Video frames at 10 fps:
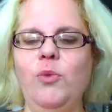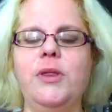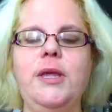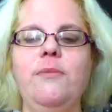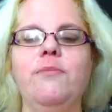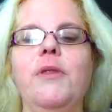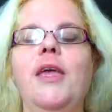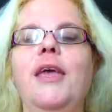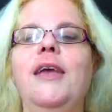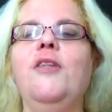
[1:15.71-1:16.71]
We'll see.
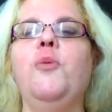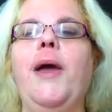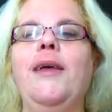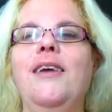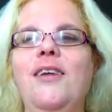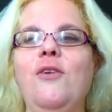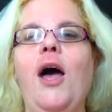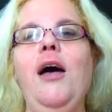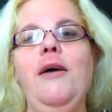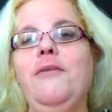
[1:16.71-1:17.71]
Either way,
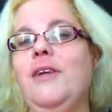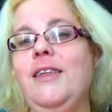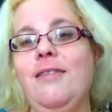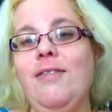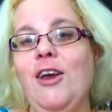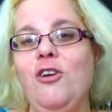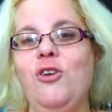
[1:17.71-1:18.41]
uh, it's there.